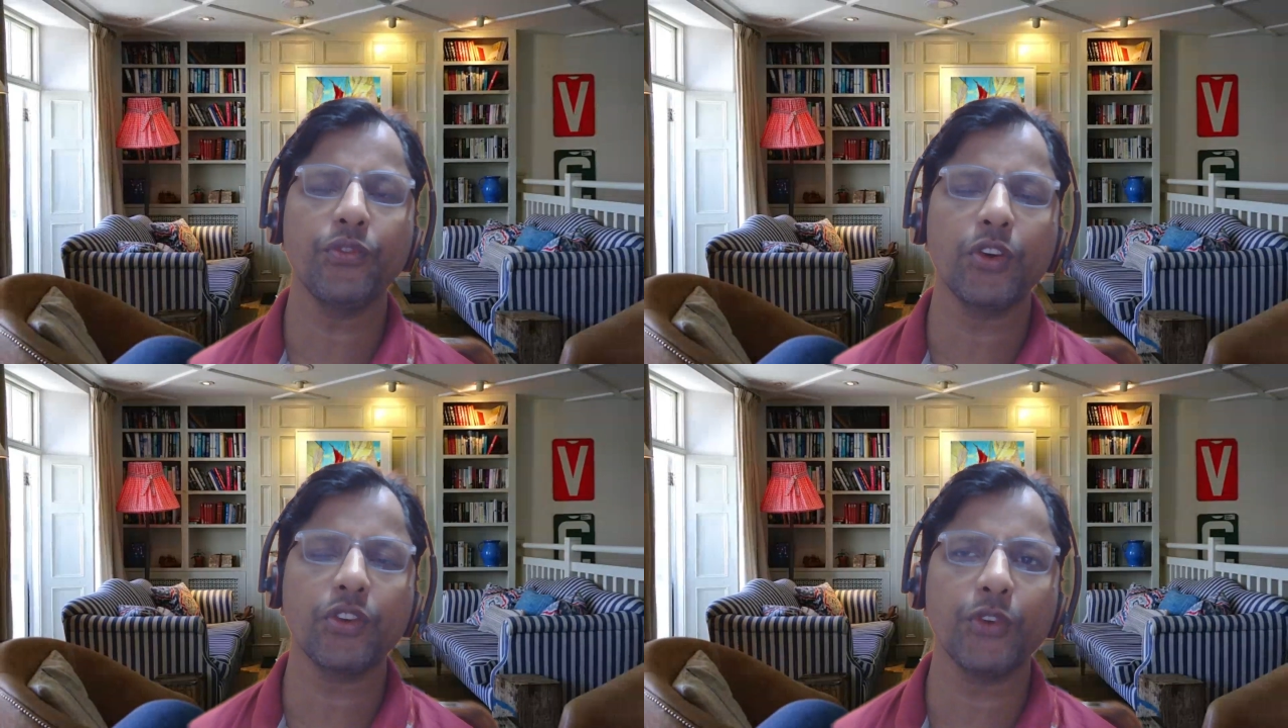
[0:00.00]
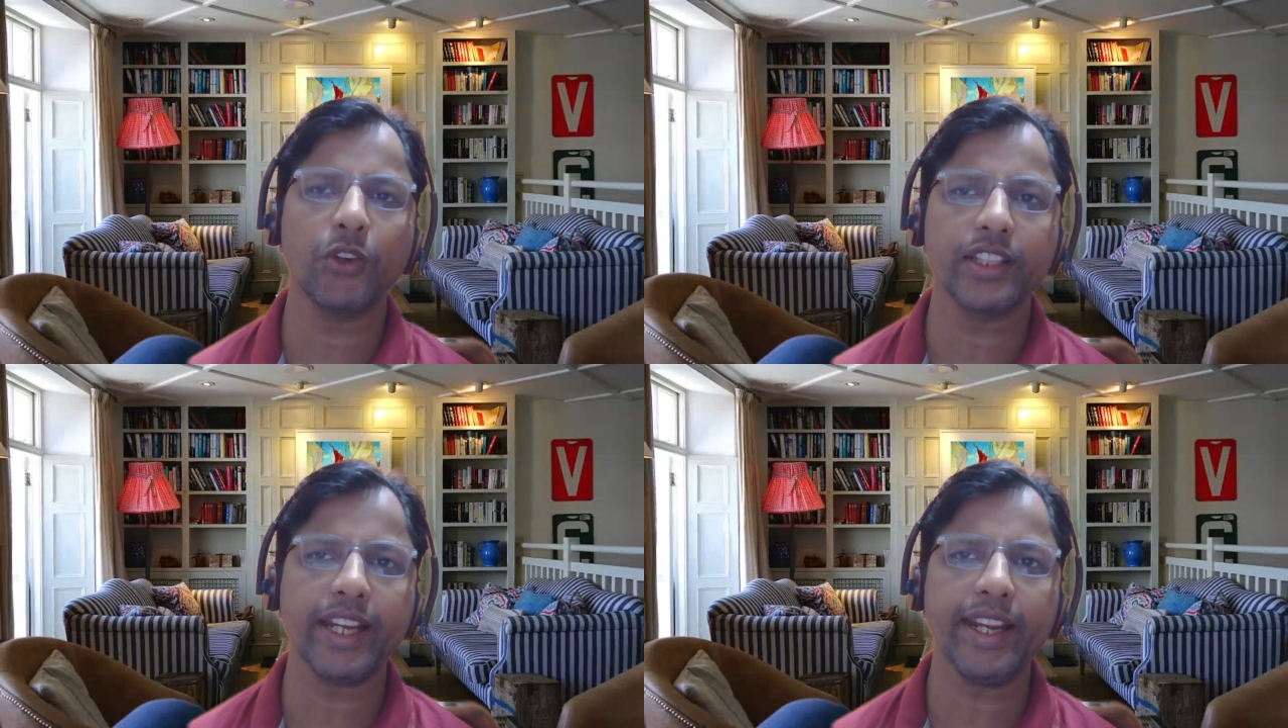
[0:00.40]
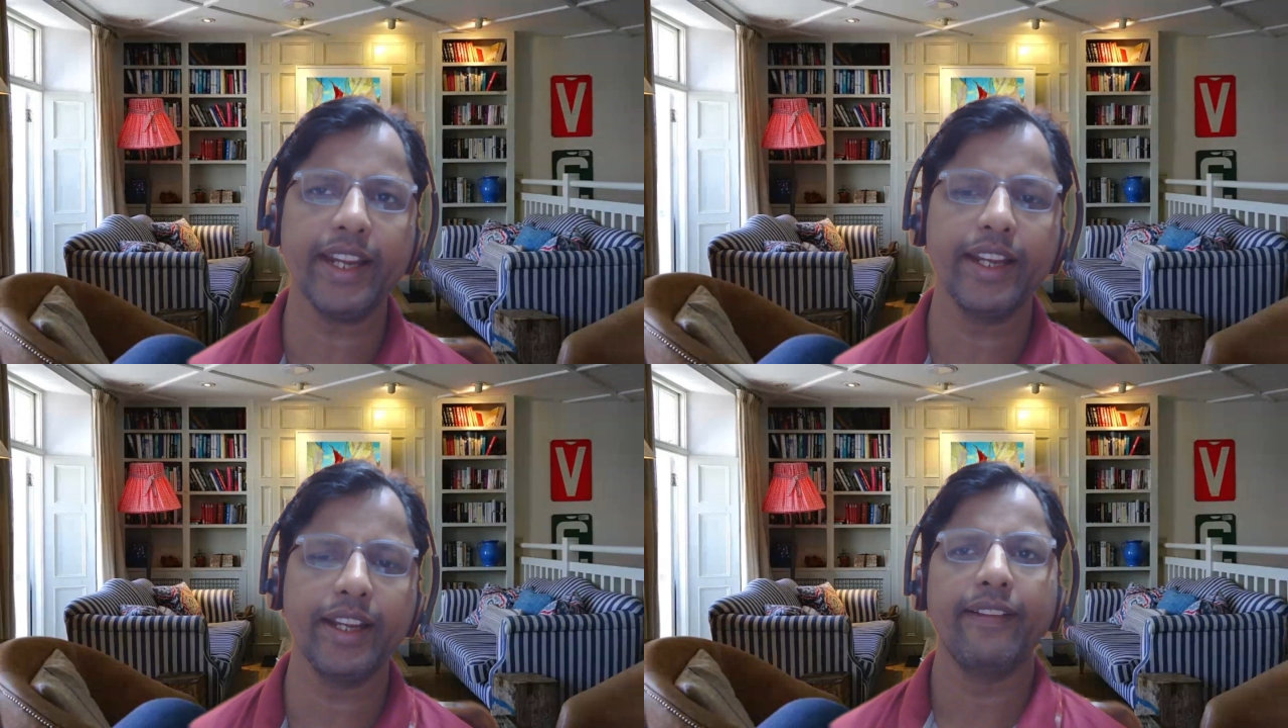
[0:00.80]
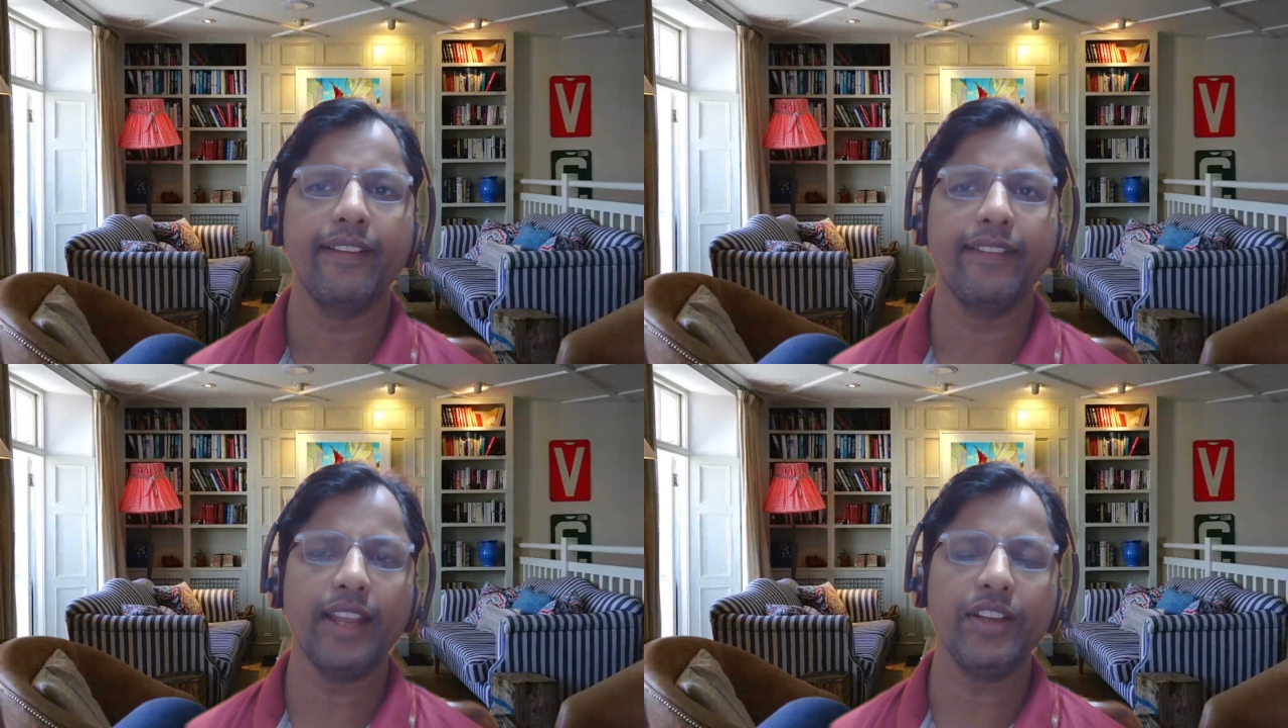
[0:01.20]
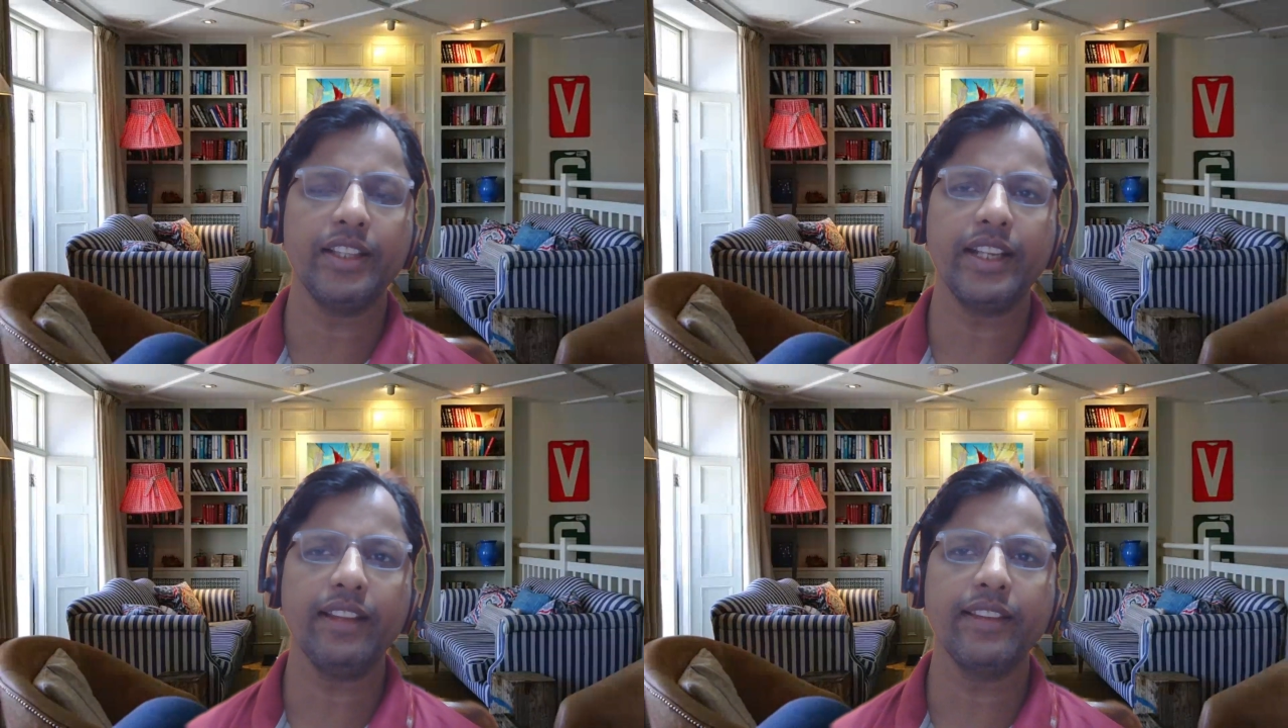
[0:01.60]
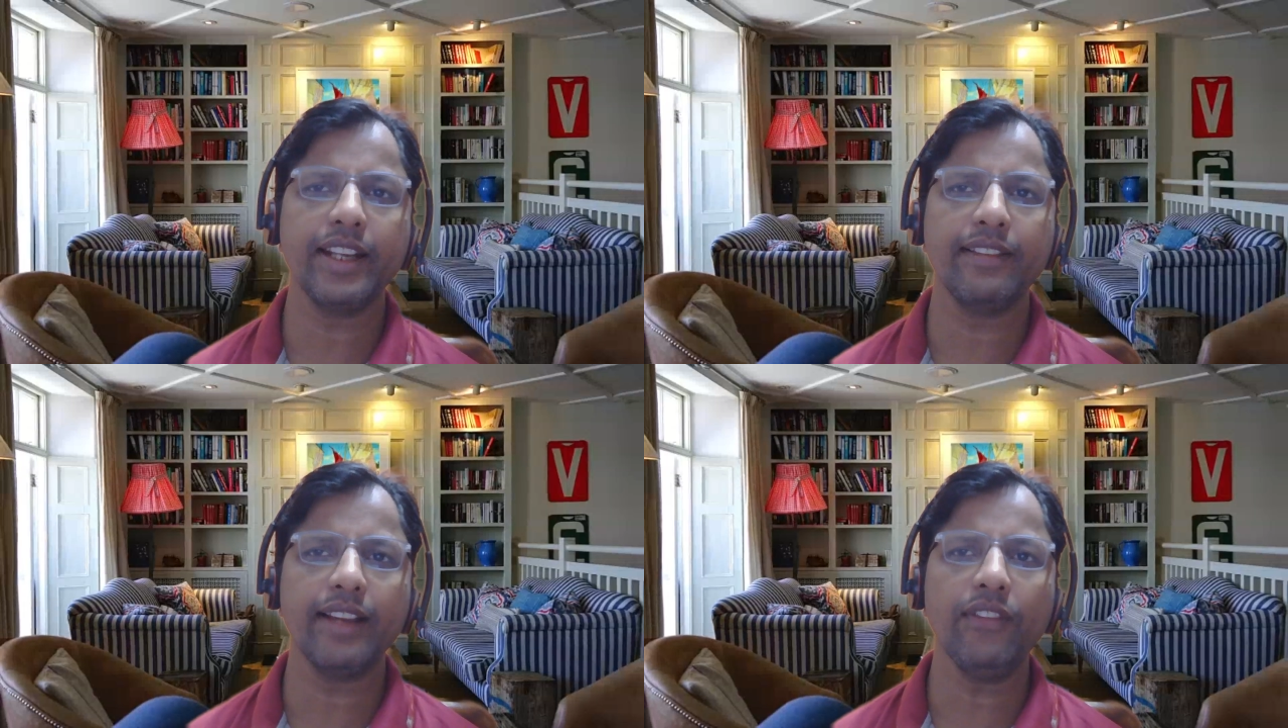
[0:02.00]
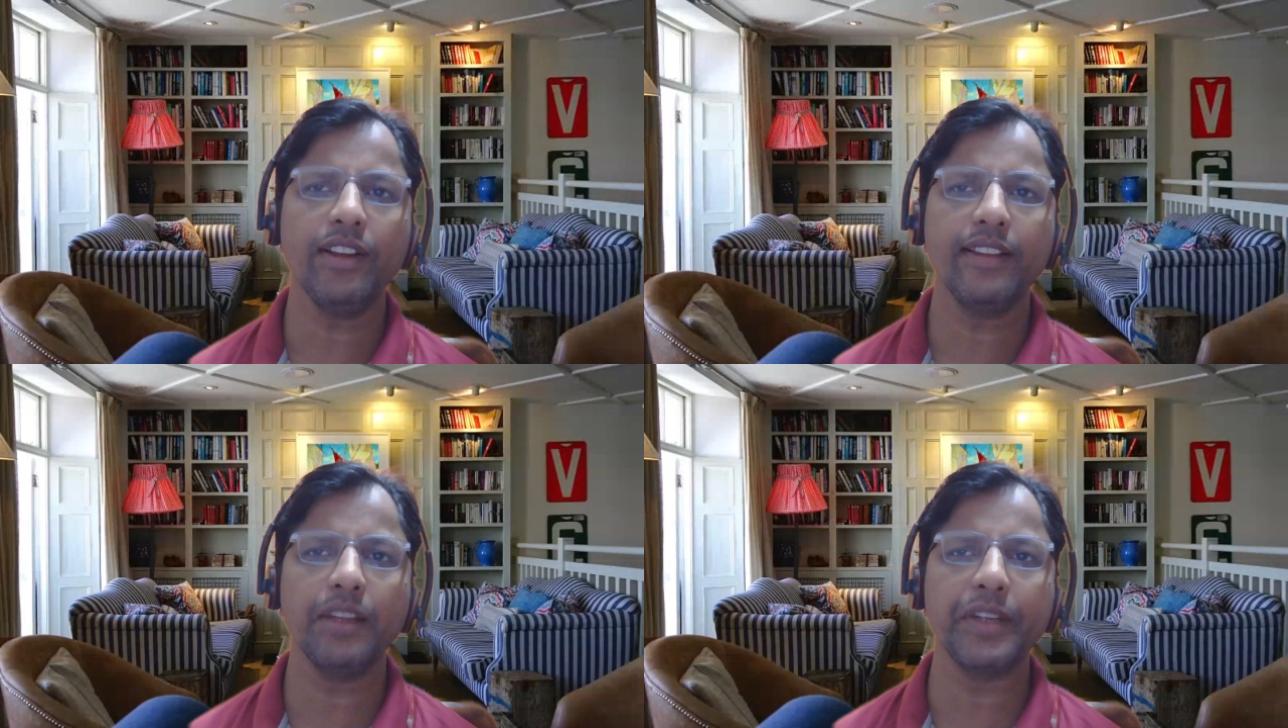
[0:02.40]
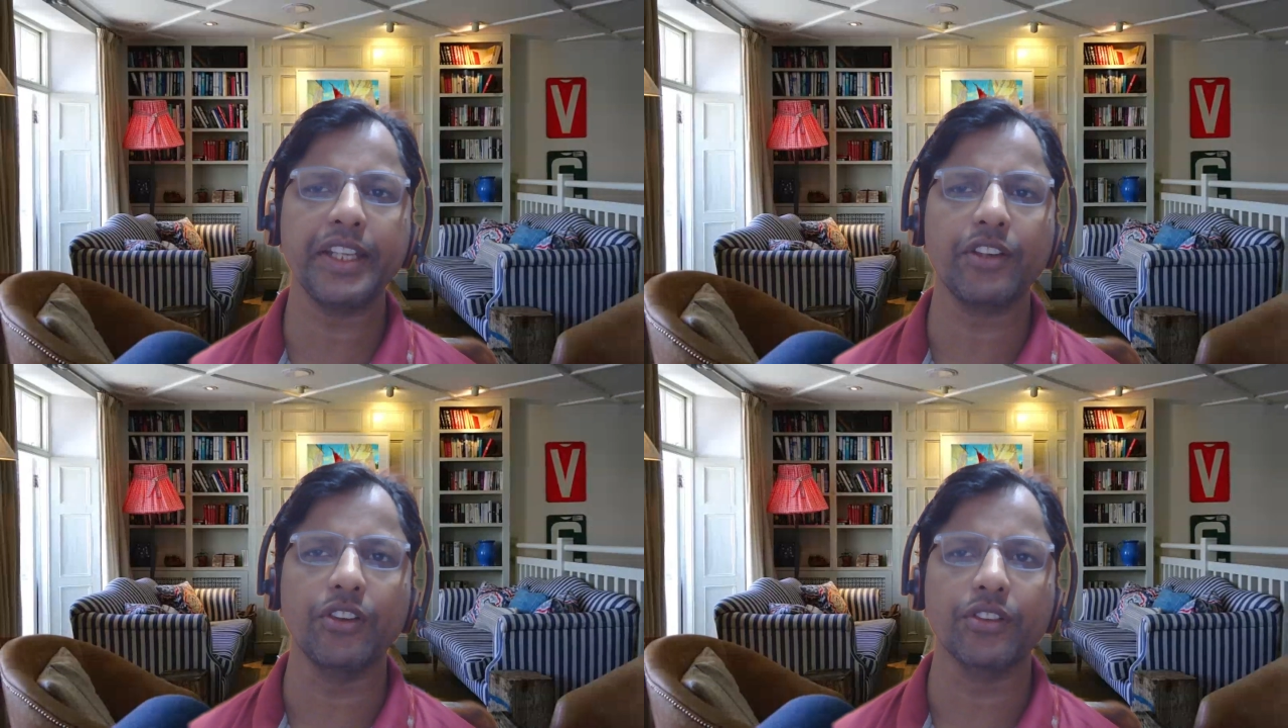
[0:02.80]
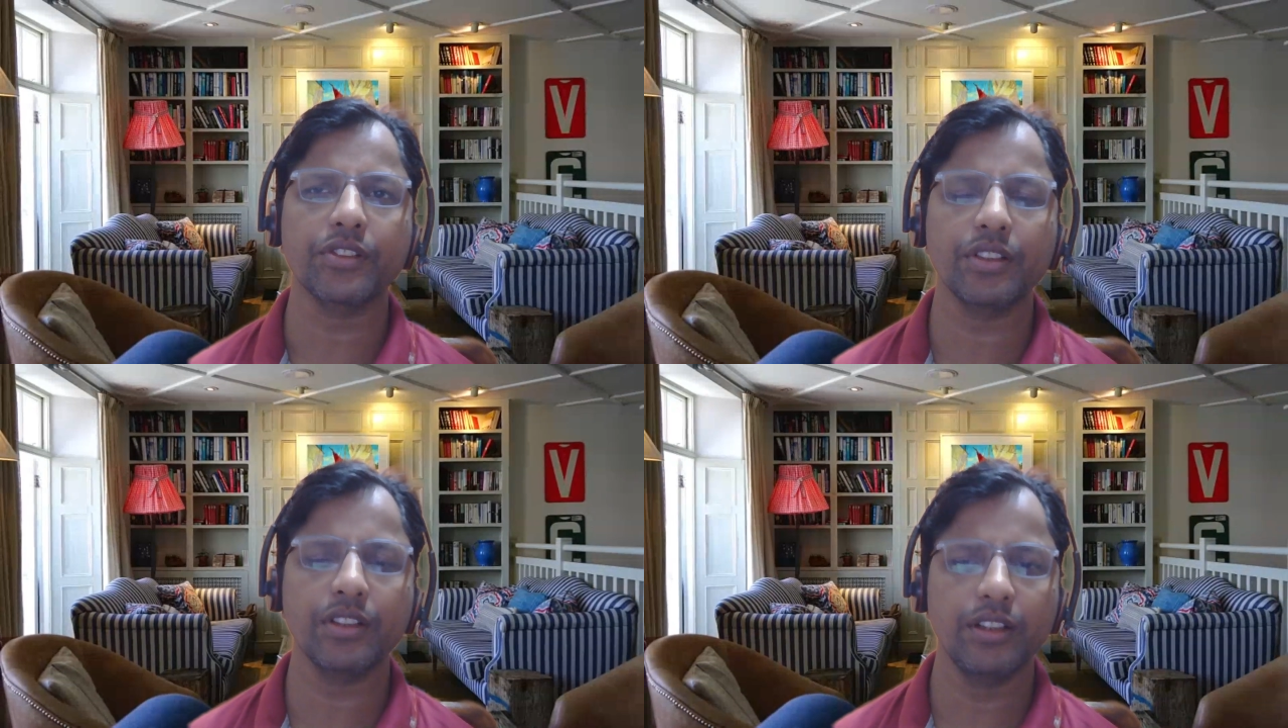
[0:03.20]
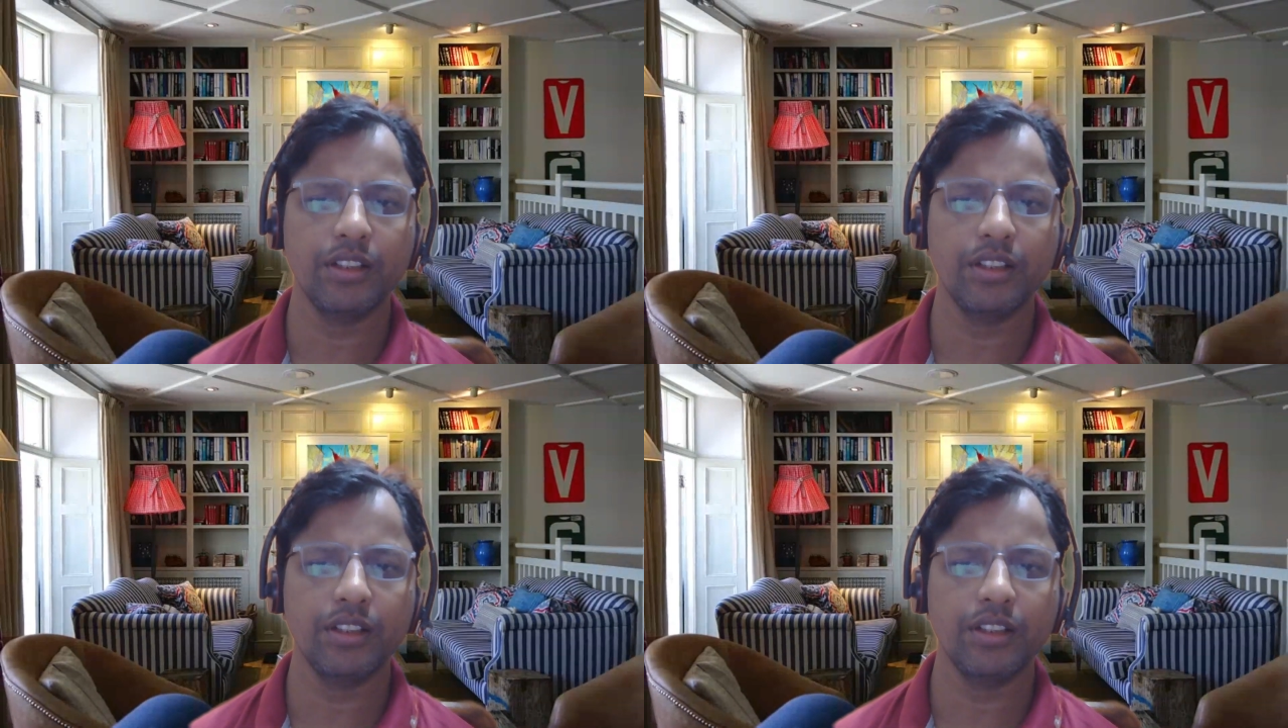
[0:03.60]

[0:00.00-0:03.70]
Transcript: 44373 series of CPT codes.